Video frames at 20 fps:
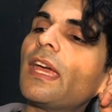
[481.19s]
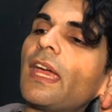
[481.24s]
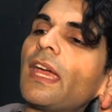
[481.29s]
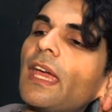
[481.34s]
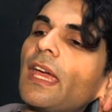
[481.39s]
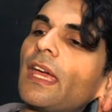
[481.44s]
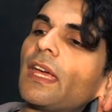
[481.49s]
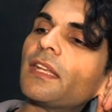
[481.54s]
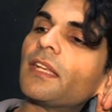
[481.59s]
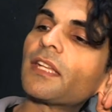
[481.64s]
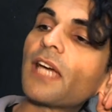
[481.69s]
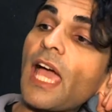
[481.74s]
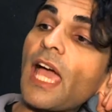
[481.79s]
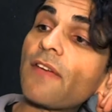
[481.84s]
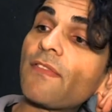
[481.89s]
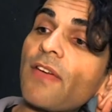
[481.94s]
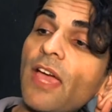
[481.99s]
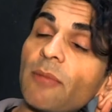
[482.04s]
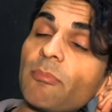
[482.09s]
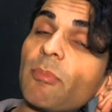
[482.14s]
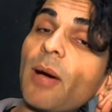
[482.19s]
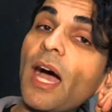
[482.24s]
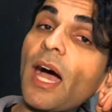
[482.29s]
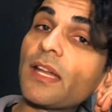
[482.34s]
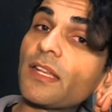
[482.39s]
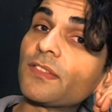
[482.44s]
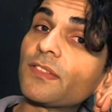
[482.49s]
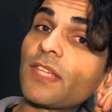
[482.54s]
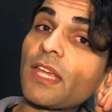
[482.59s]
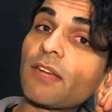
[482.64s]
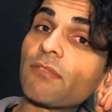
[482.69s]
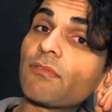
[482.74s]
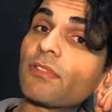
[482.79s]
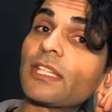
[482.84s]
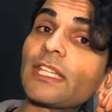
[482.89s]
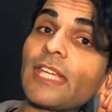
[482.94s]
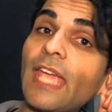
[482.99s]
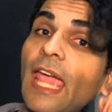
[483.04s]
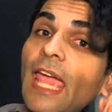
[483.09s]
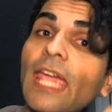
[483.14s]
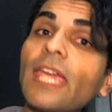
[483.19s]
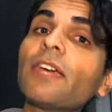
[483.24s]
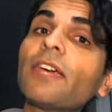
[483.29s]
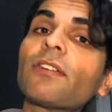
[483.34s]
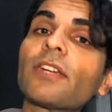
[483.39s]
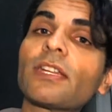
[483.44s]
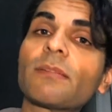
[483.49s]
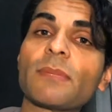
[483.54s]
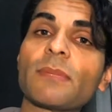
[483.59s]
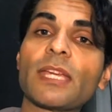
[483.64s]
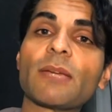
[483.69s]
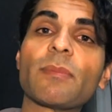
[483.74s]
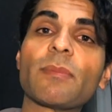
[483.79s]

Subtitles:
And I have had partners get really angry at me